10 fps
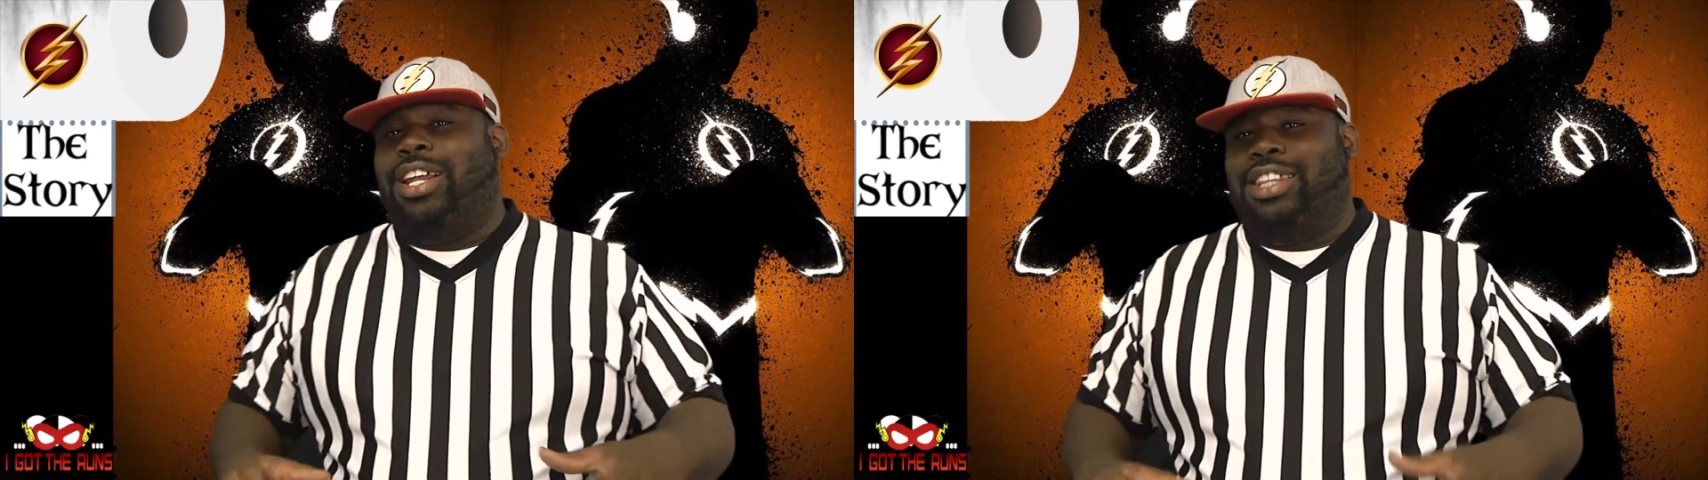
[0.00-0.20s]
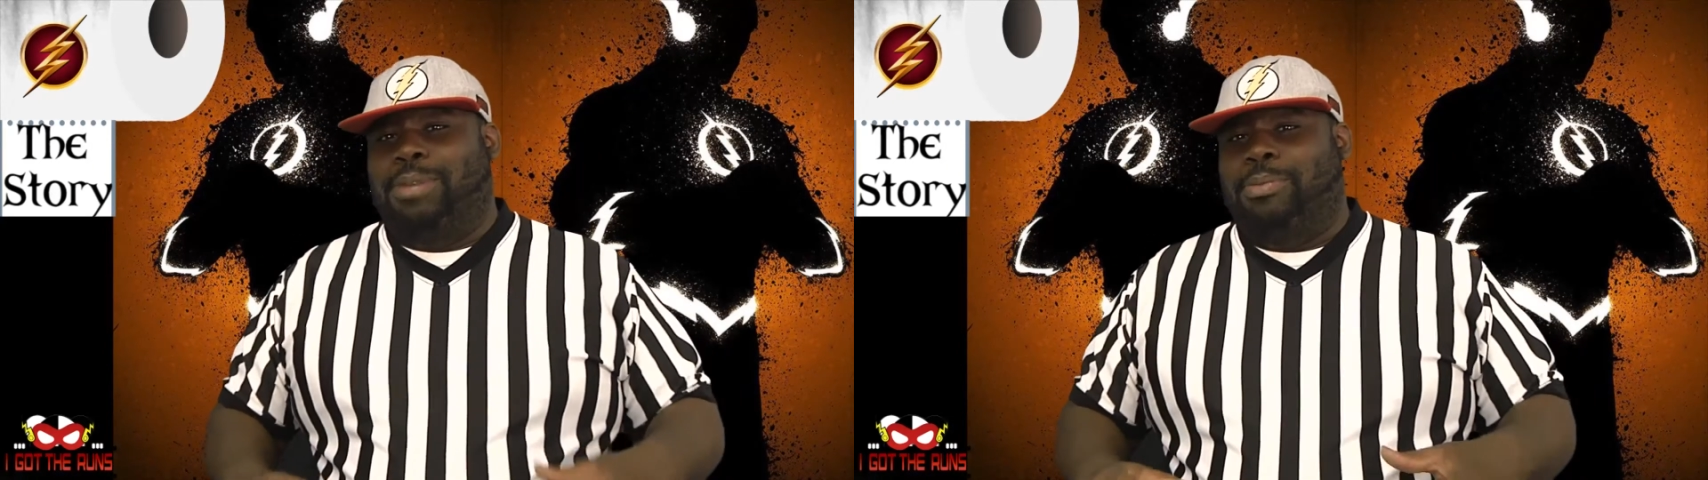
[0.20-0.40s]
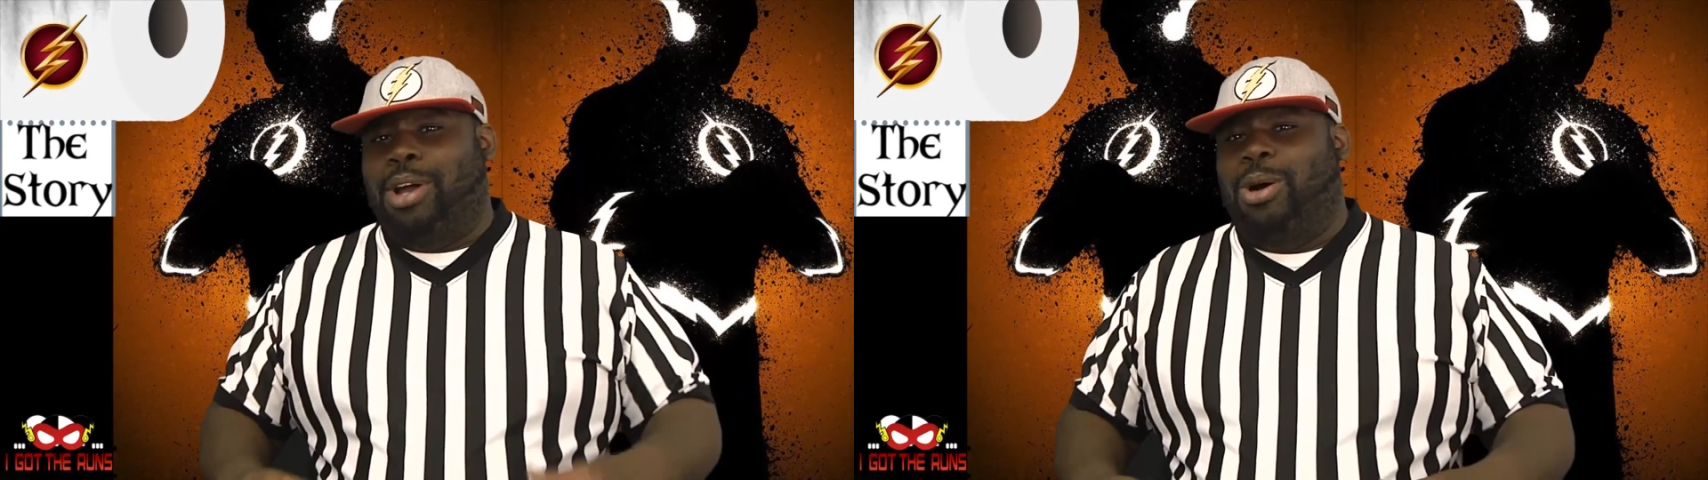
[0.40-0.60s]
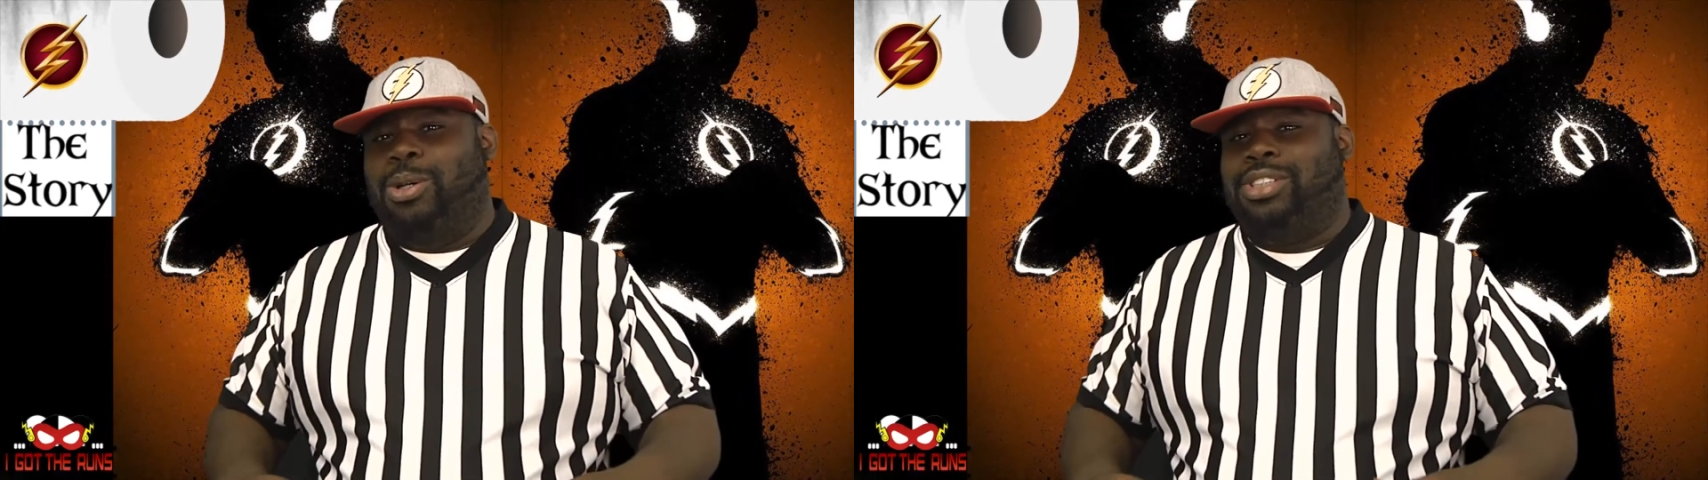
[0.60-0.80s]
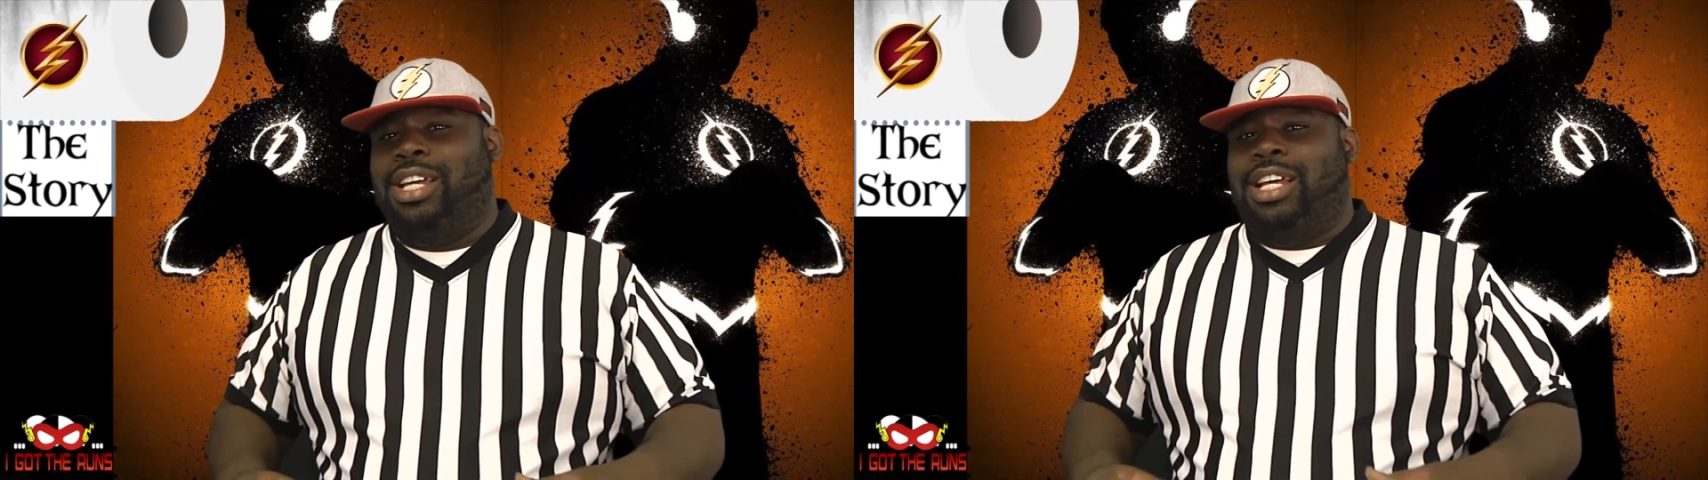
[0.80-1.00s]
of them
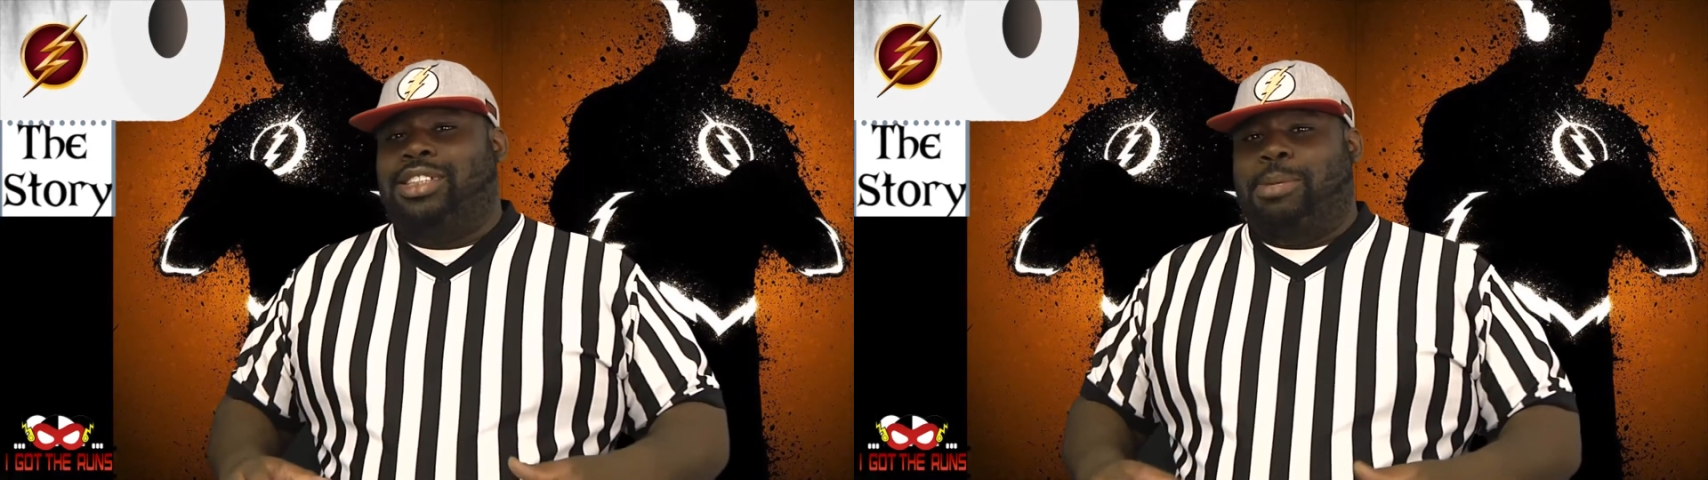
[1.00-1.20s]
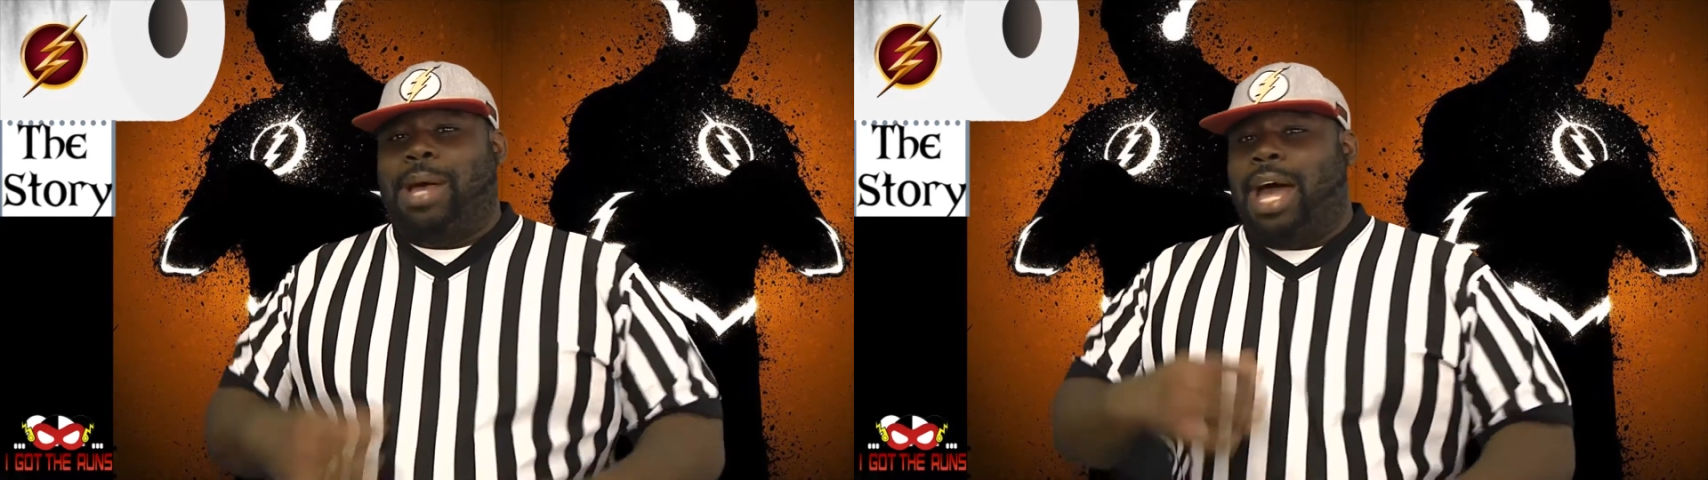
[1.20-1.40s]
knows some